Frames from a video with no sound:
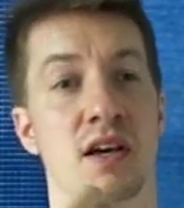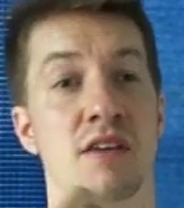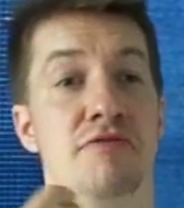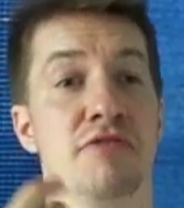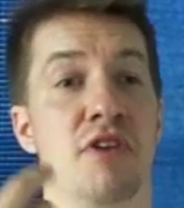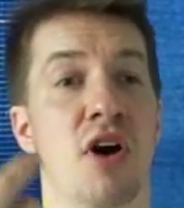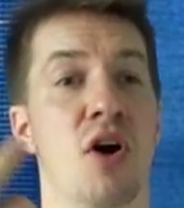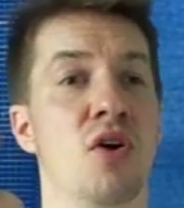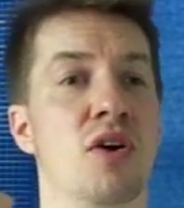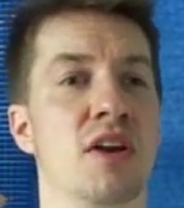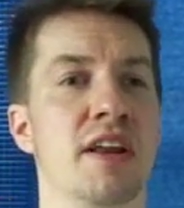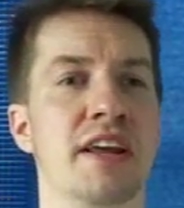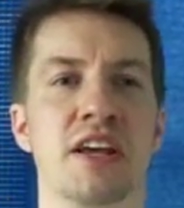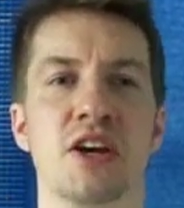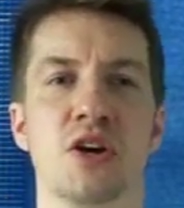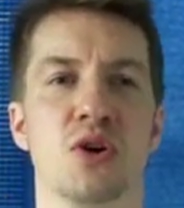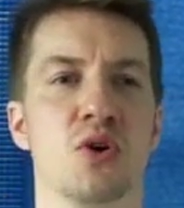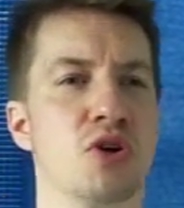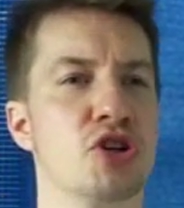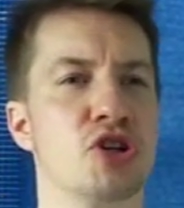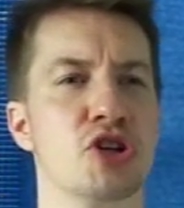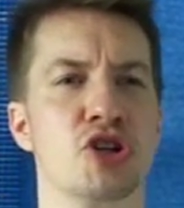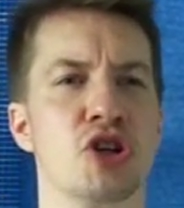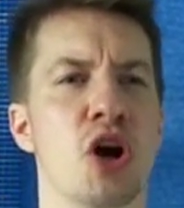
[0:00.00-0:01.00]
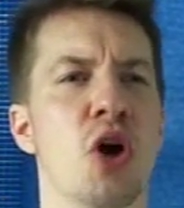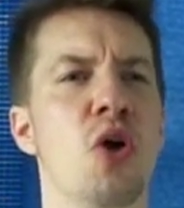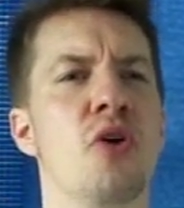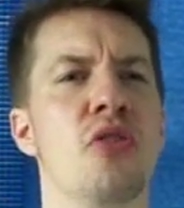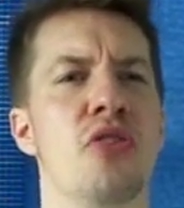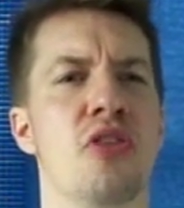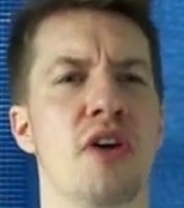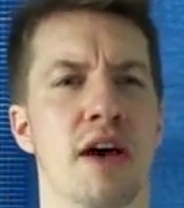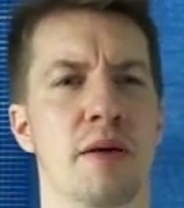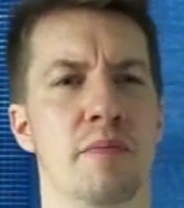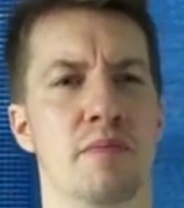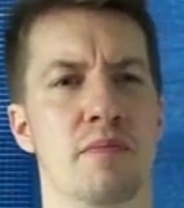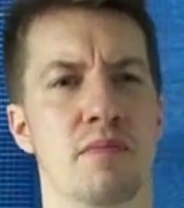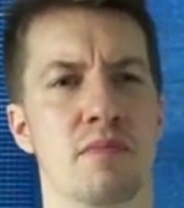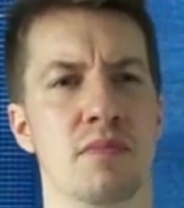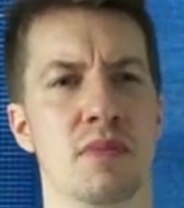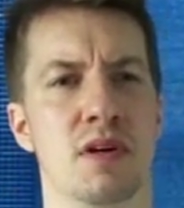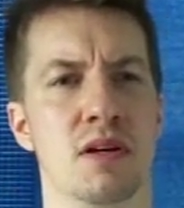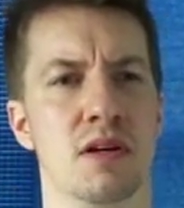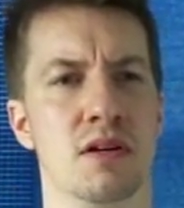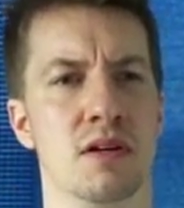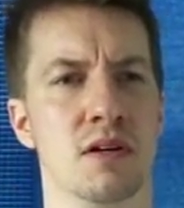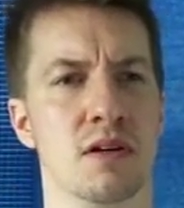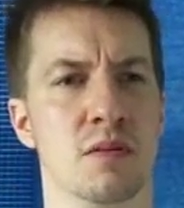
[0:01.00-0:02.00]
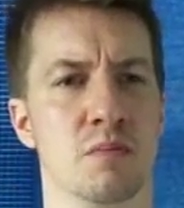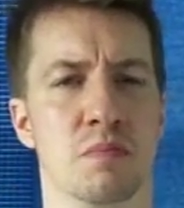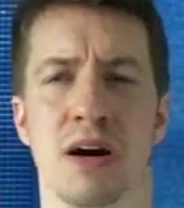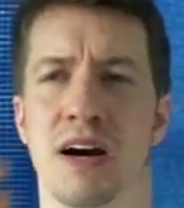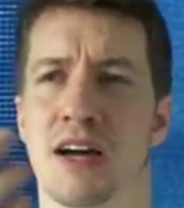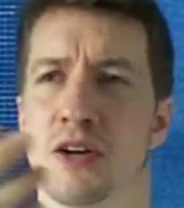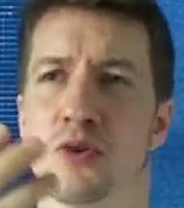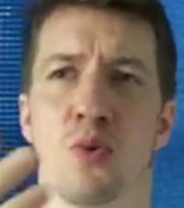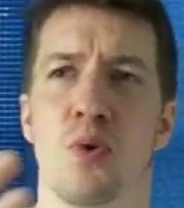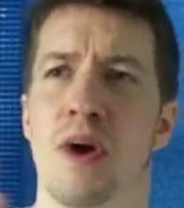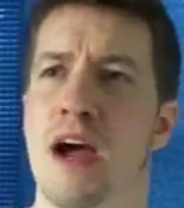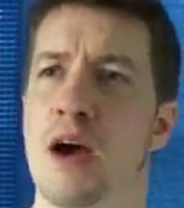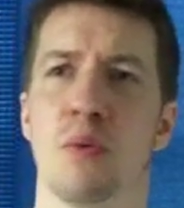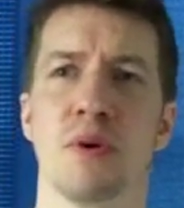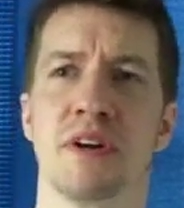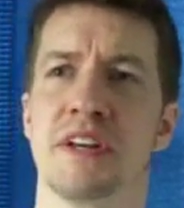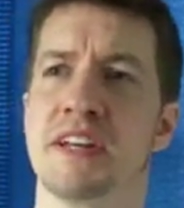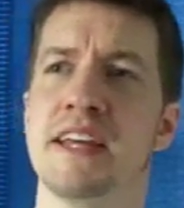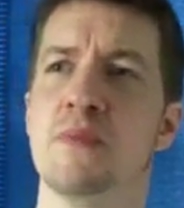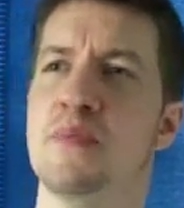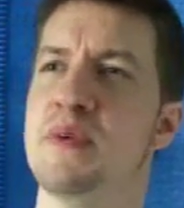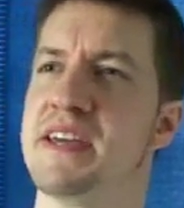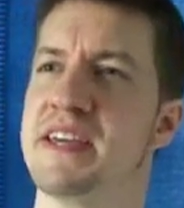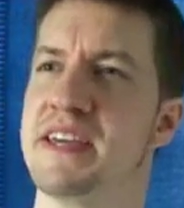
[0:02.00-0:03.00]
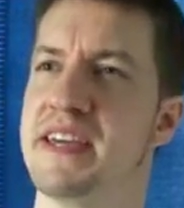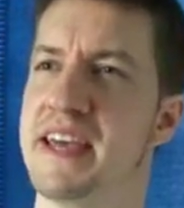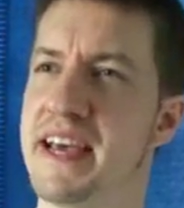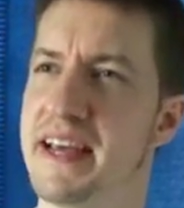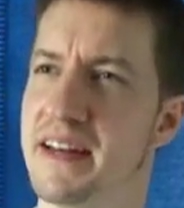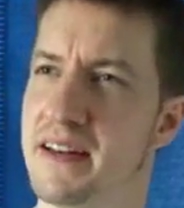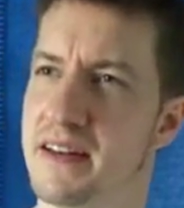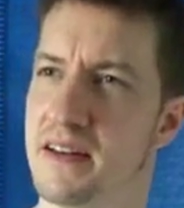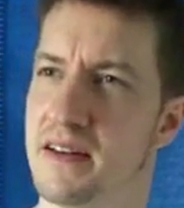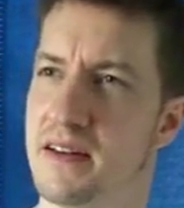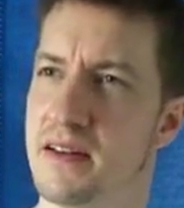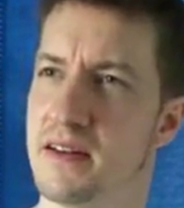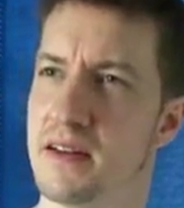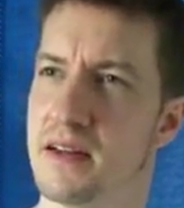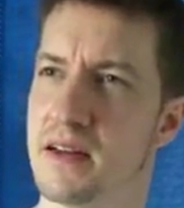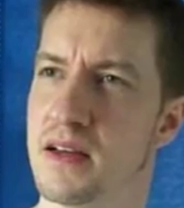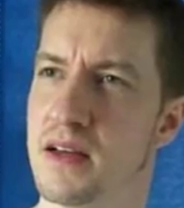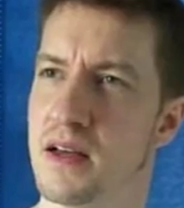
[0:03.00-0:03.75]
If only he could show them, but where would he begin?